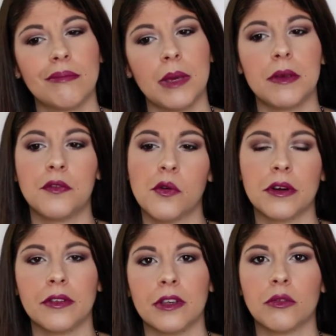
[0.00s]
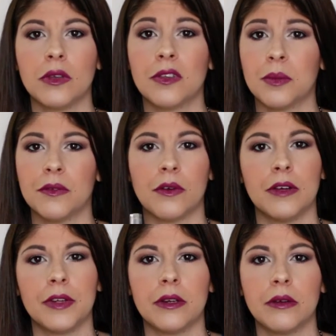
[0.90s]
maybe 4 to 6 weeks before I
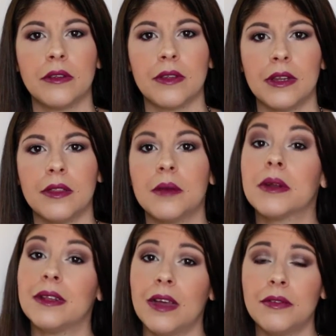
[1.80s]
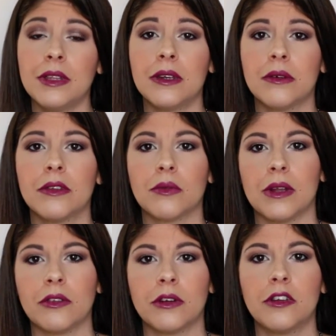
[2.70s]
even noticed anything, but I definitely noticed when I
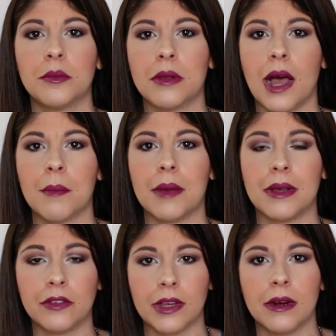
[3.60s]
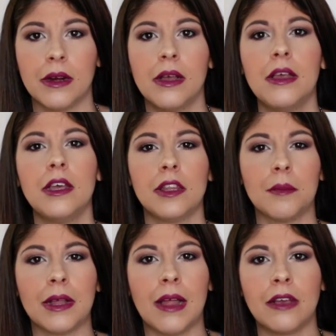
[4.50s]
started to apply my mascara that
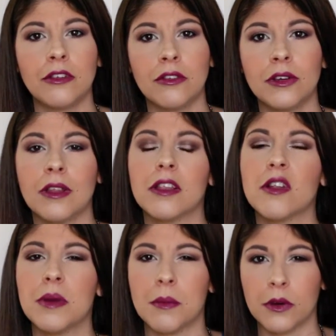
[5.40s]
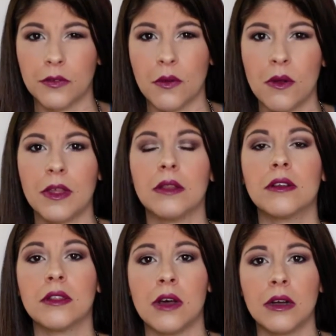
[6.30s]
my lashes looked a little bit more full, they looked
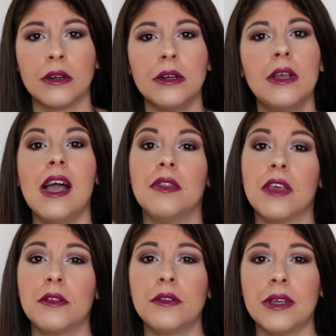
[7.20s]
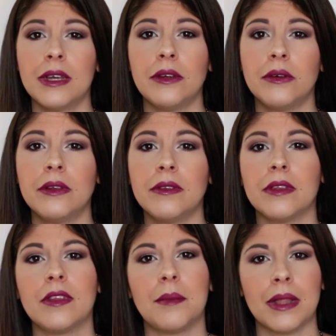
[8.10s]
longer, and the other thing I noticed is
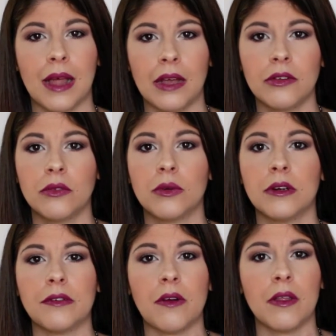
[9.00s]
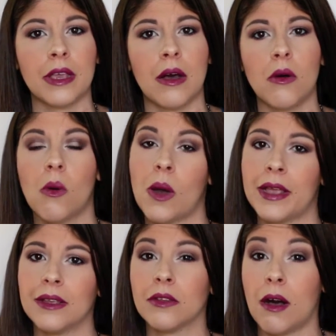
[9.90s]
that my lashes weren't falling out quite
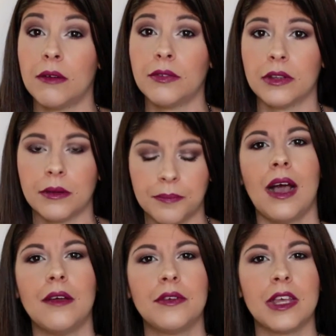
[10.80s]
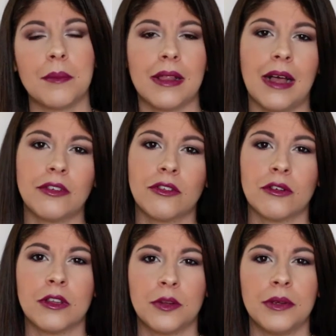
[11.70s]
as often. I feel like my lashes are a
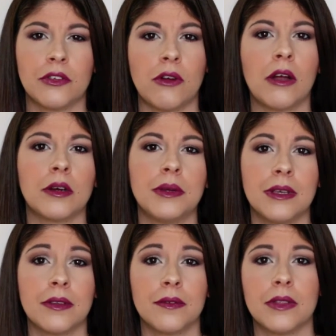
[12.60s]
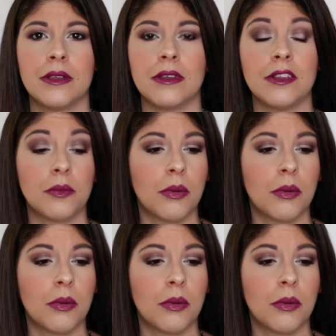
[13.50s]
little bit stronger because of this. It's